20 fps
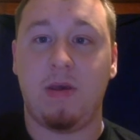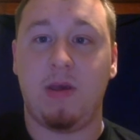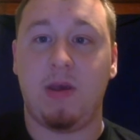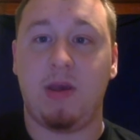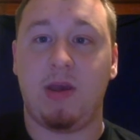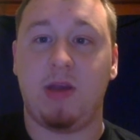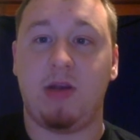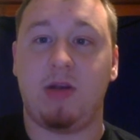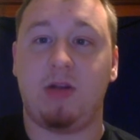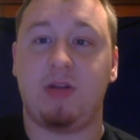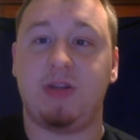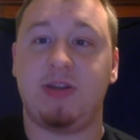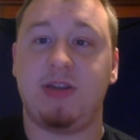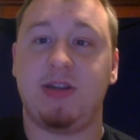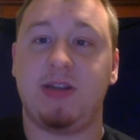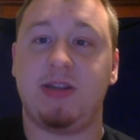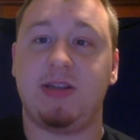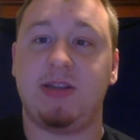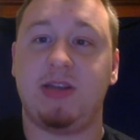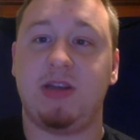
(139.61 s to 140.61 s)
And all
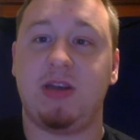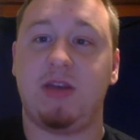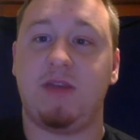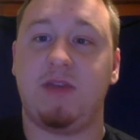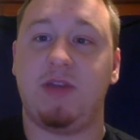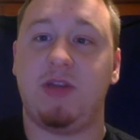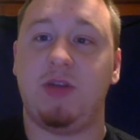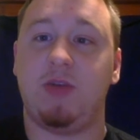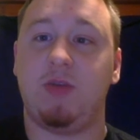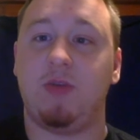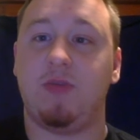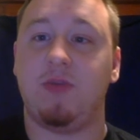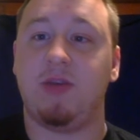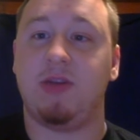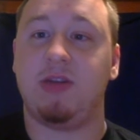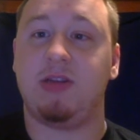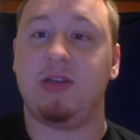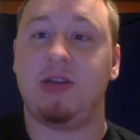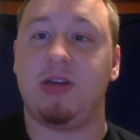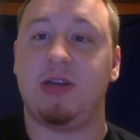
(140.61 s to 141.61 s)
tenants have an equal
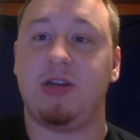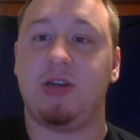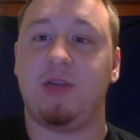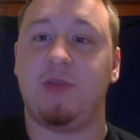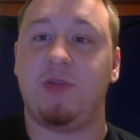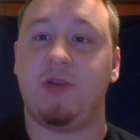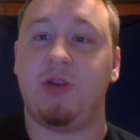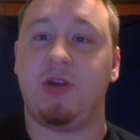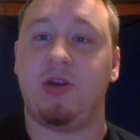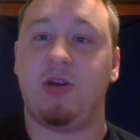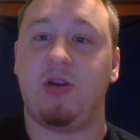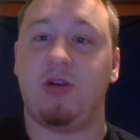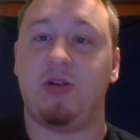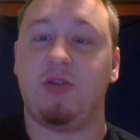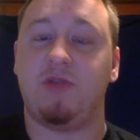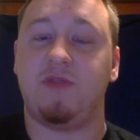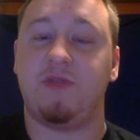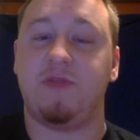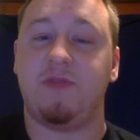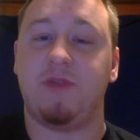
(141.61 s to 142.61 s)
right to occupy all
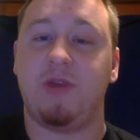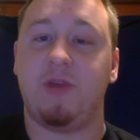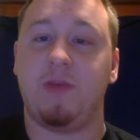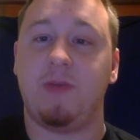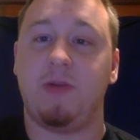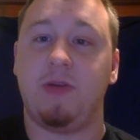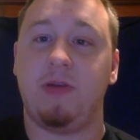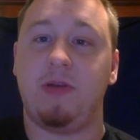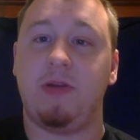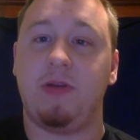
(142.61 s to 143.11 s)
of the property.